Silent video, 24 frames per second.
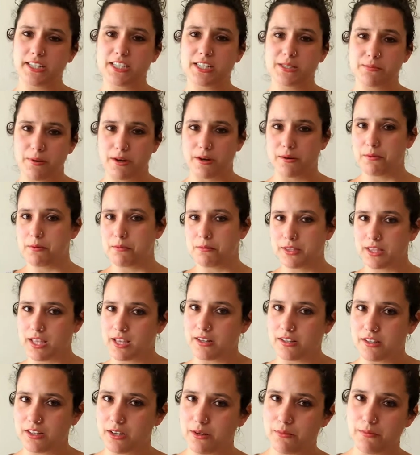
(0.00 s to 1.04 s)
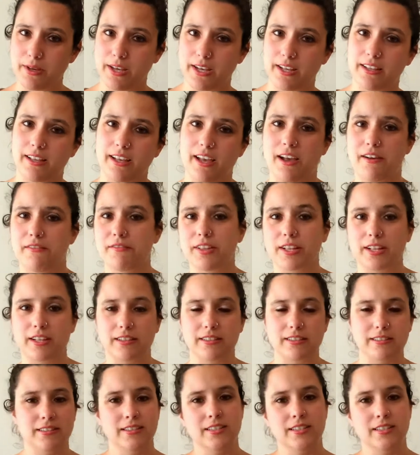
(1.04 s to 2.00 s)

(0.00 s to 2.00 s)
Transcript: experiment with that a little bit. I have like